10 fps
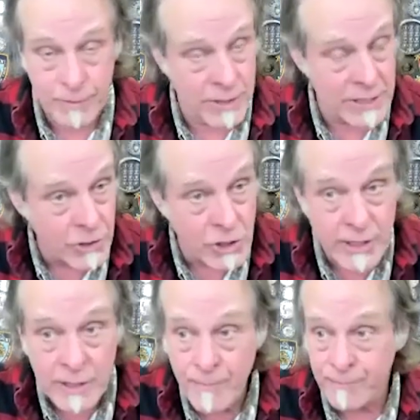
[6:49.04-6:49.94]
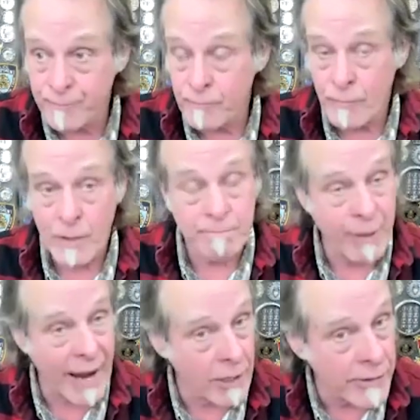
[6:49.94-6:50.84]
teaching,
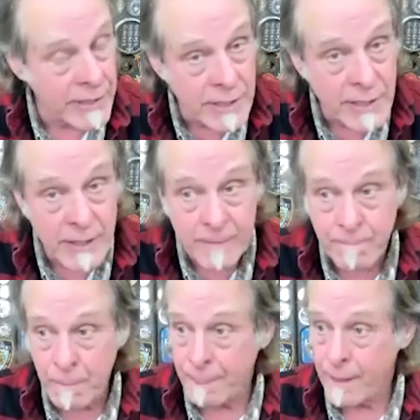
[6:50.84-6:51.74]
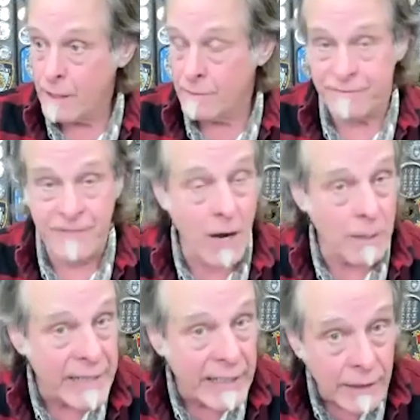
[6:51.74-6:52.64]
parenting,
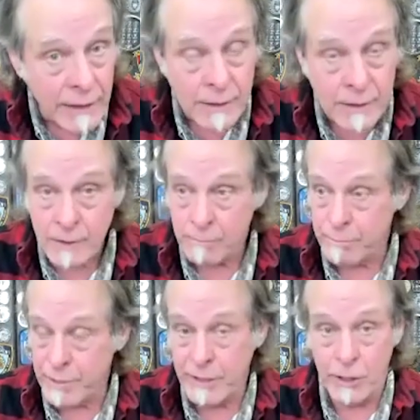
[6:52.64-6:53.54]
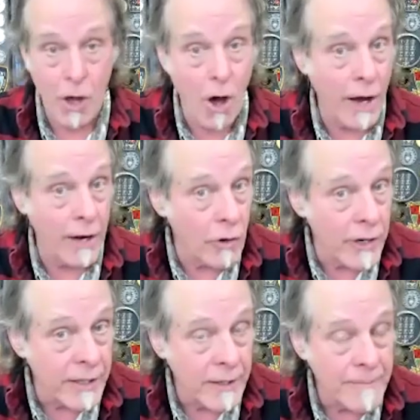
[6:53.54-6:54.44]
farming, being law and
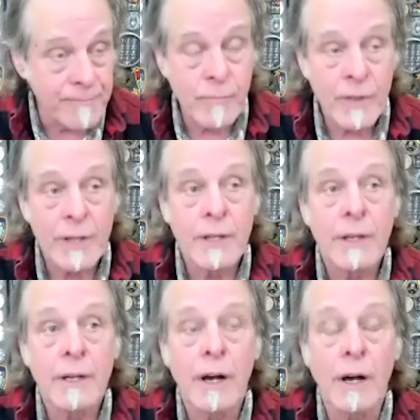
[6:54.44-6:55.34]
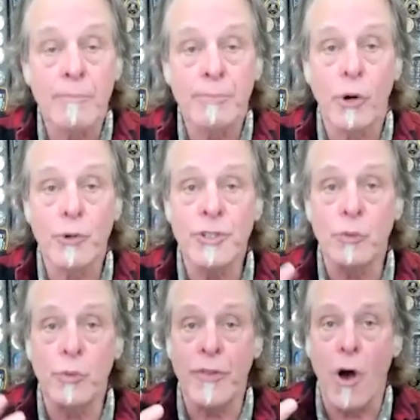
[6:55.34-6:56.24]
order, approach
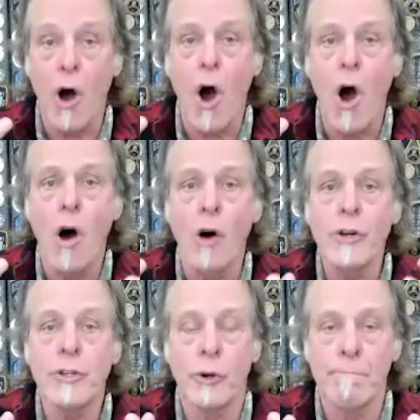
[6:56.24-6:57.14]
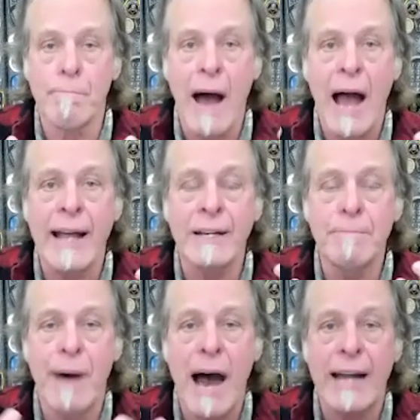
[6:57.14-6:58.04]
it with all your
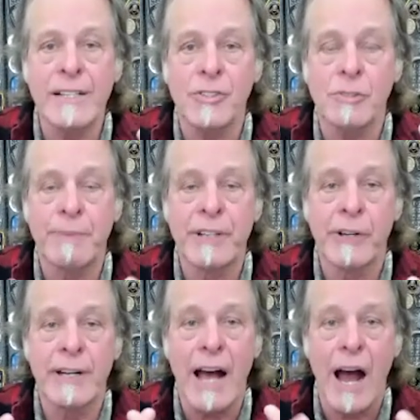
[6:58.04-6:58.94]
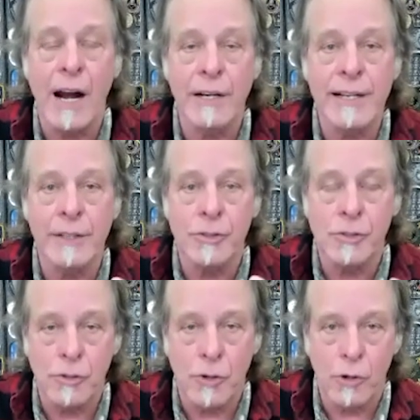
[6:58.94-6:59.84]
mind, body, spirit, heart, and
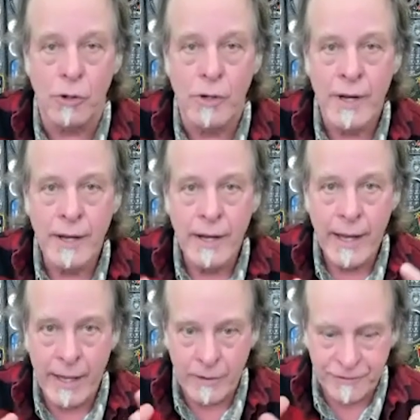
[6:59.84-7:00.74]
soul, and